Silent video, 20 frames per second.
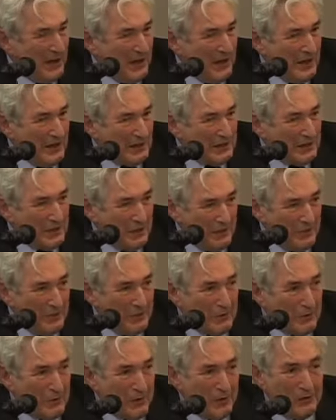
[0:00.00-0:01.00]
And
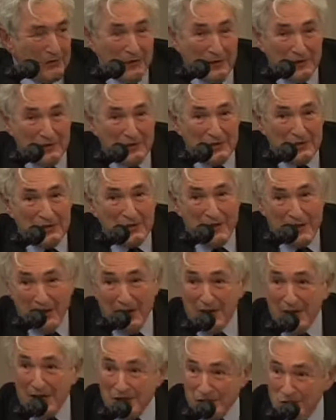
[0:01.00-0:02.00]
sovereign wealth funds
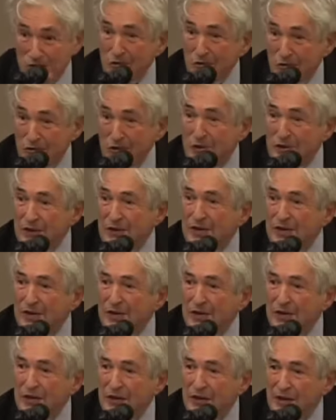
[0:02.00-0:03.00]
can and should
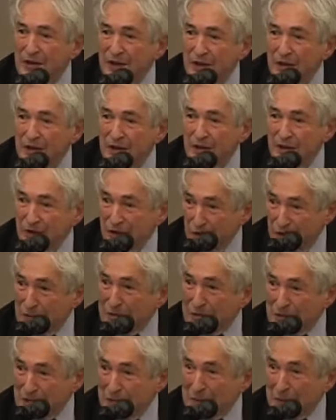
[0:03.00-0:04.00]

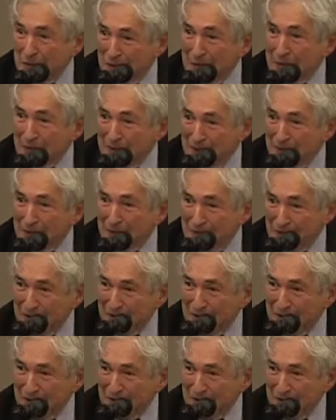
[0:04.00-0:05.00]
learn something about
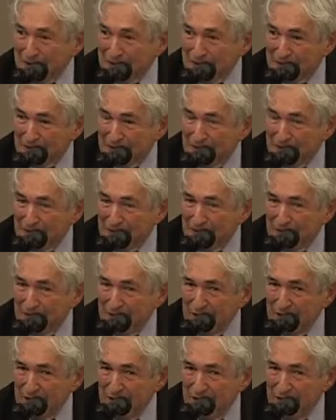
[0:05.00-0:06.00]
Africa.
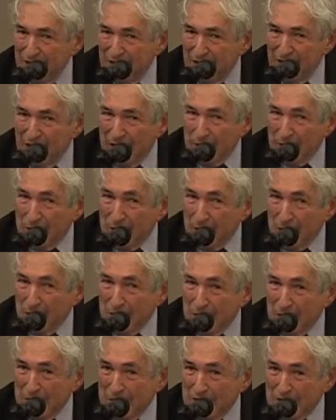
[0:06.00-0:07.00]
And it may
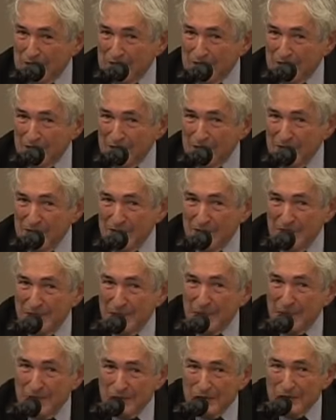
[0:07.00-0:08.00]
not be necessary that
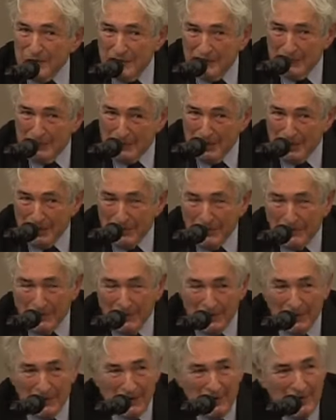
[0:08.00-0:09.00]
every sovereign wealth
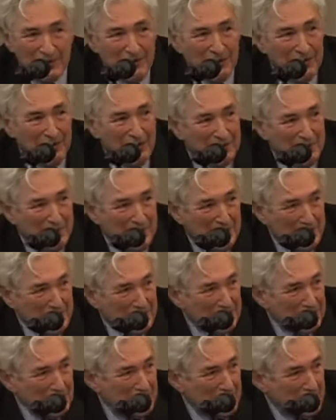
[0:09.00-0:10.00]
fund has
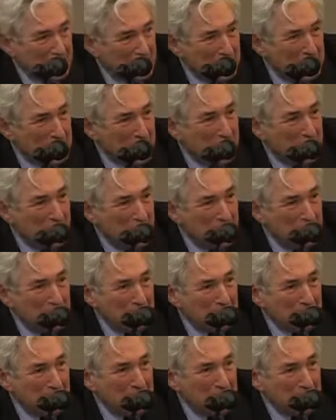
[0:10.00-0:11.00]
a research
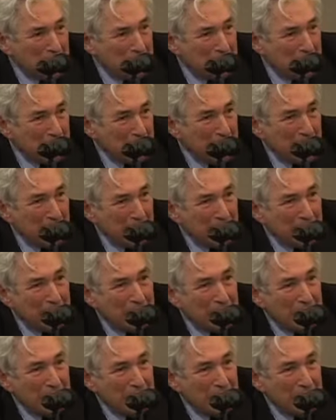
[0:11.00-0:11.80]
department that deals with Africa.